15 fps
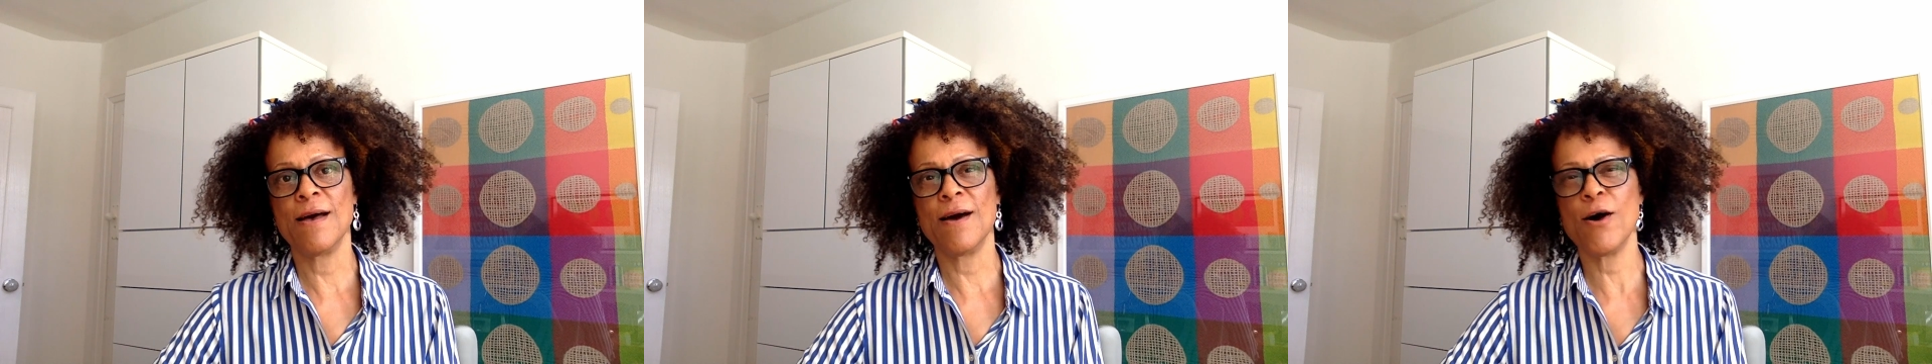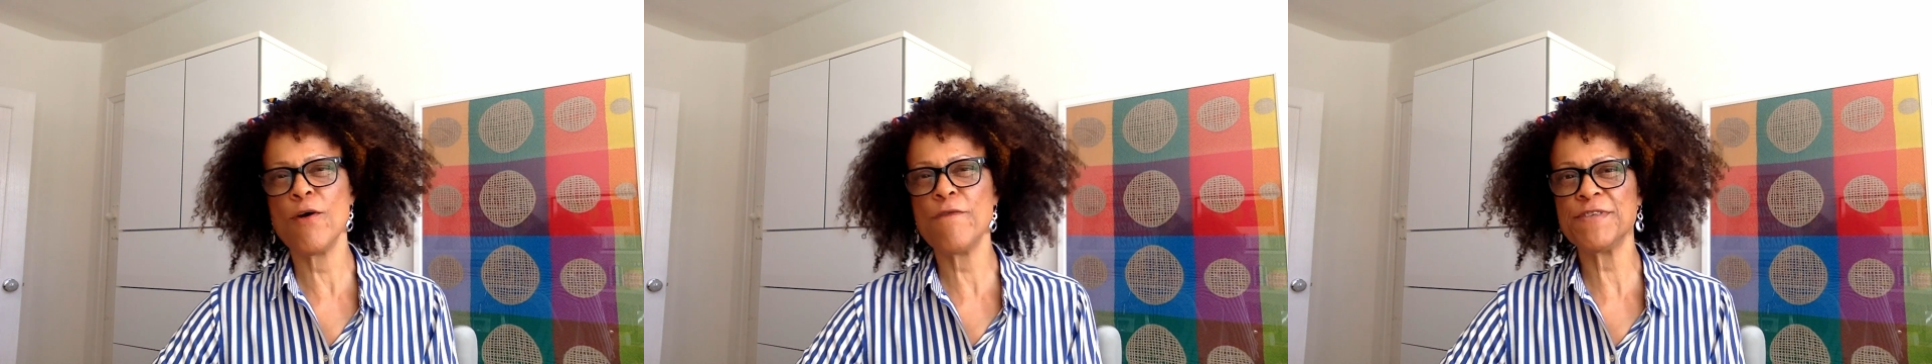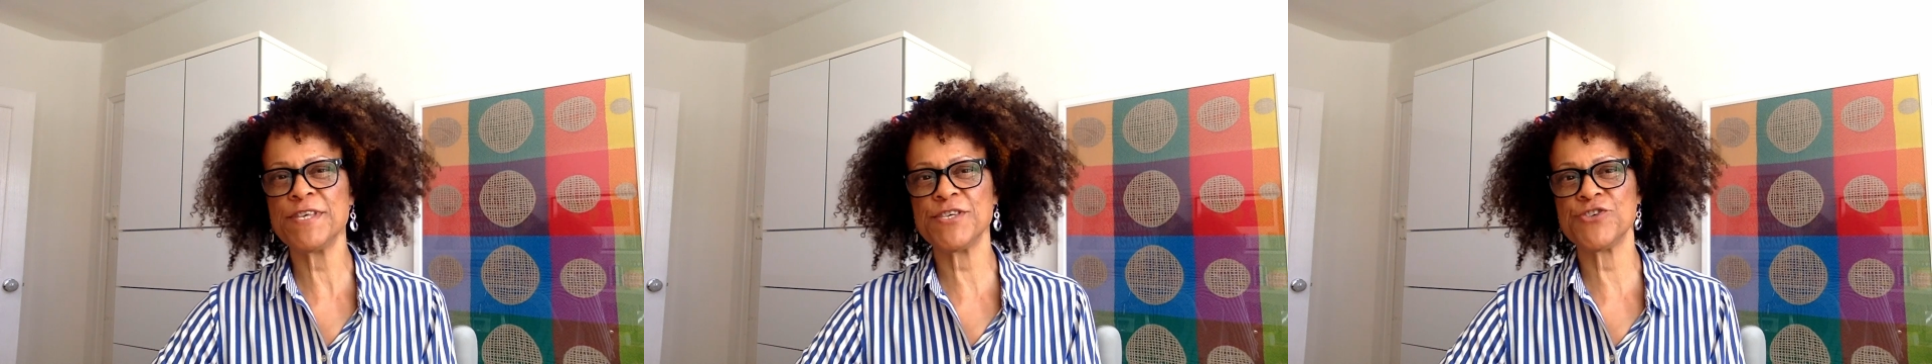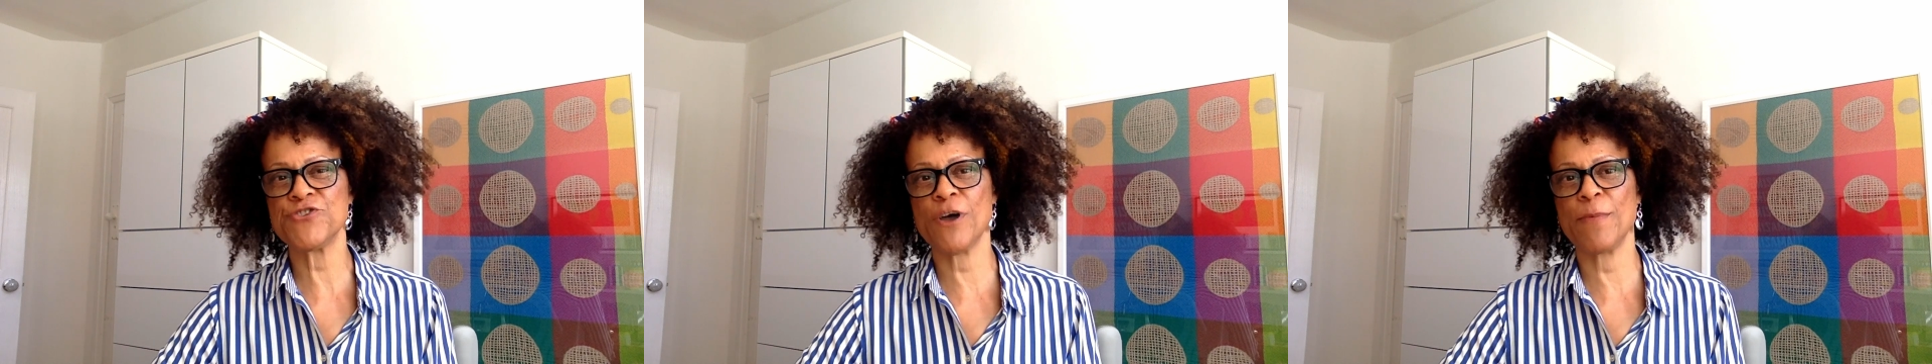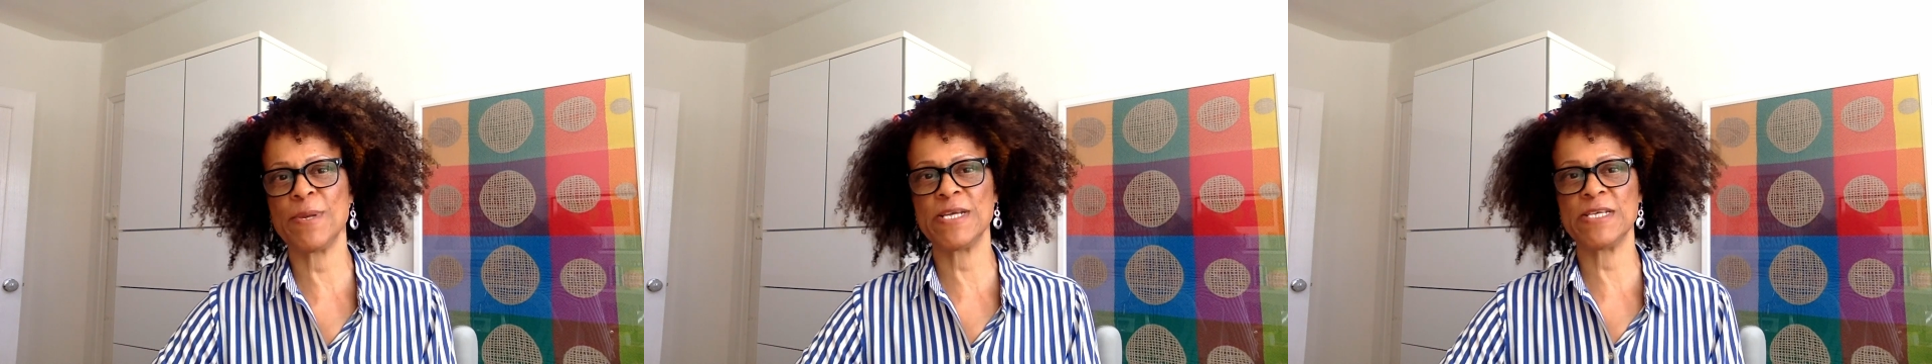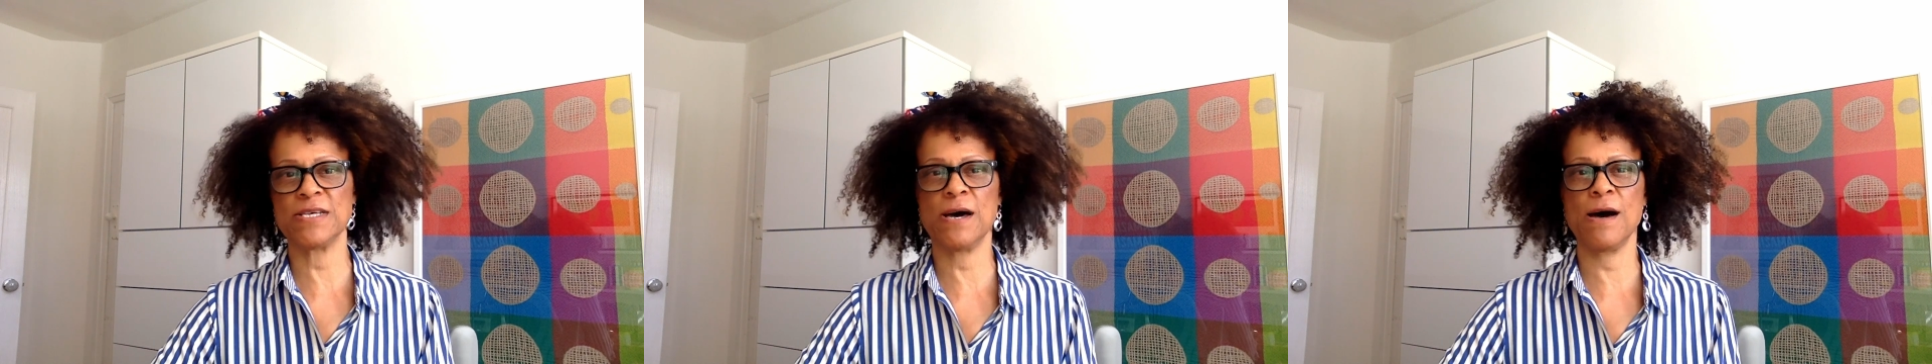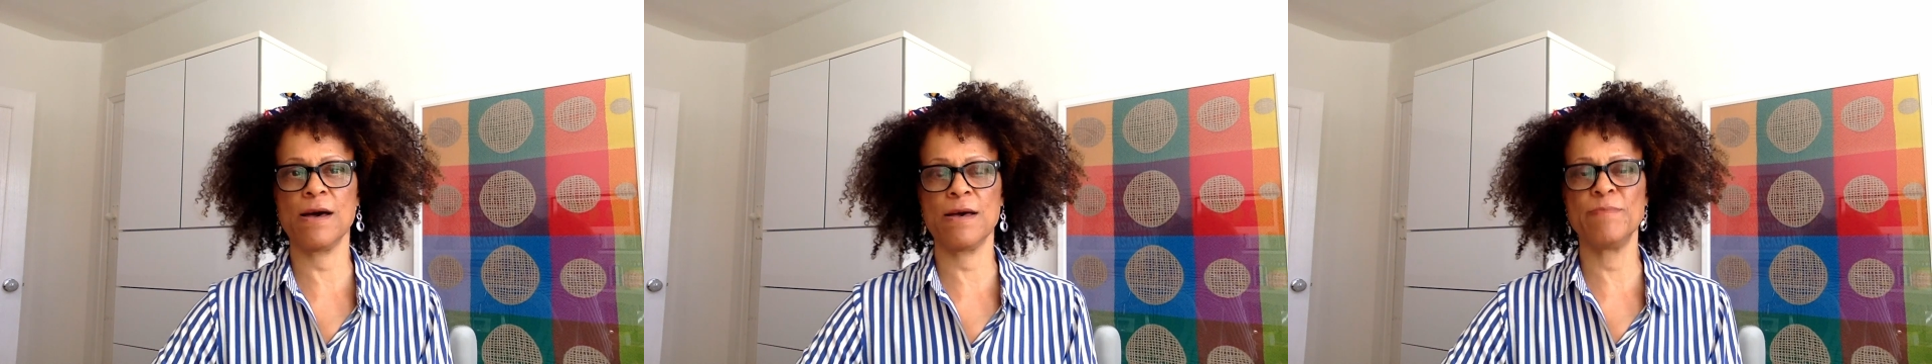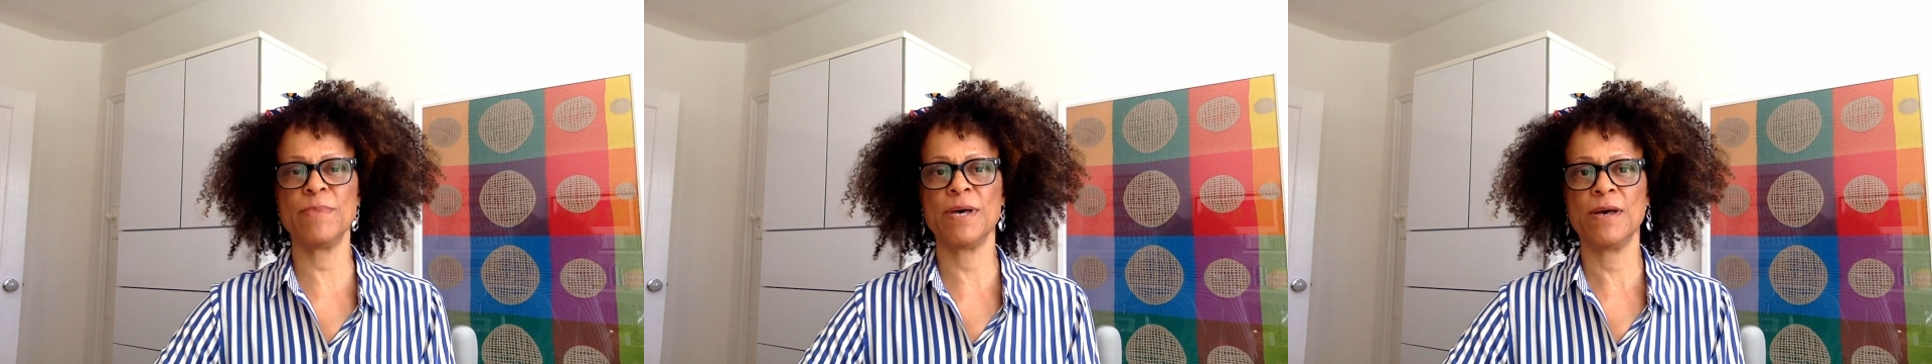Over this troubling
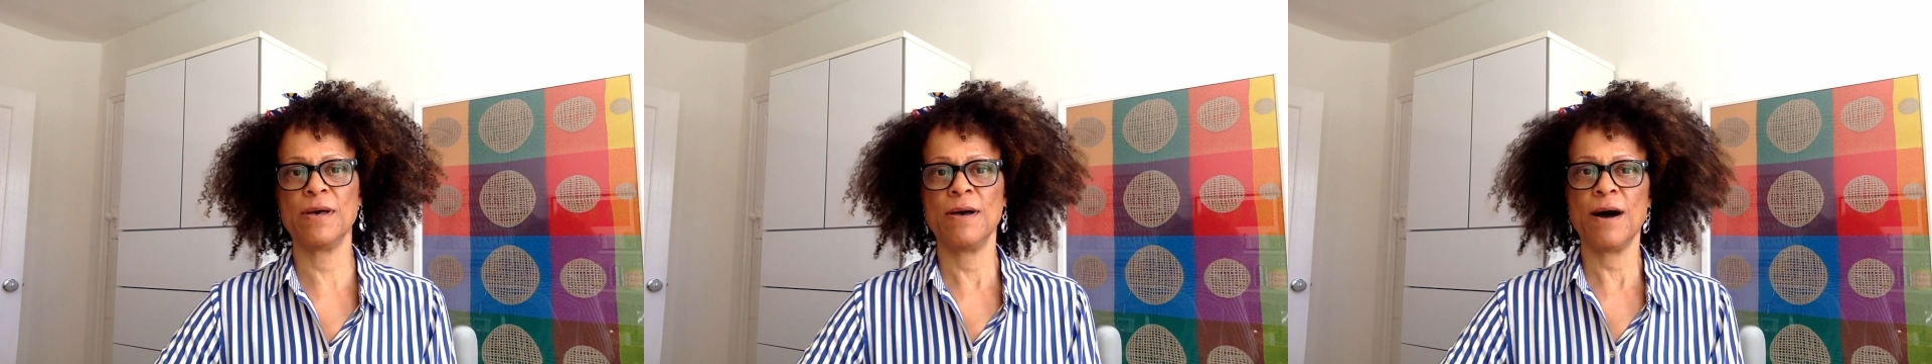time,